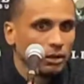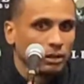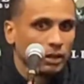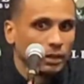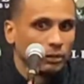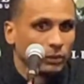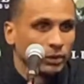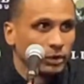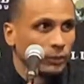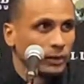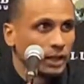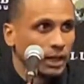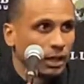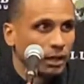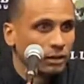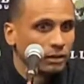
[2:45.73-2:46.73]
and when are we
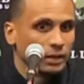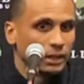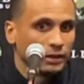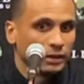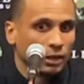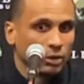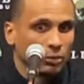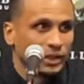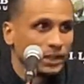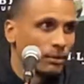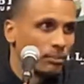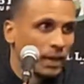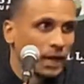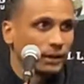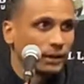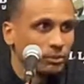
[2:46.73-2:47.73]
not, and then how do we get
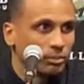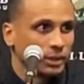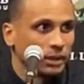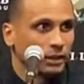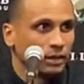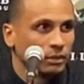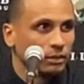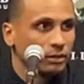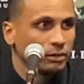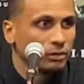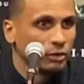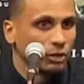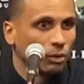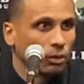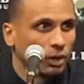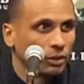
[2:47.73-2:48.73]
back to being, you
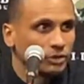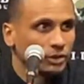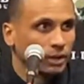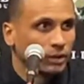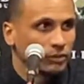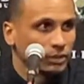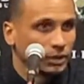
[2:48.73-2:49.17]
know, ourselves.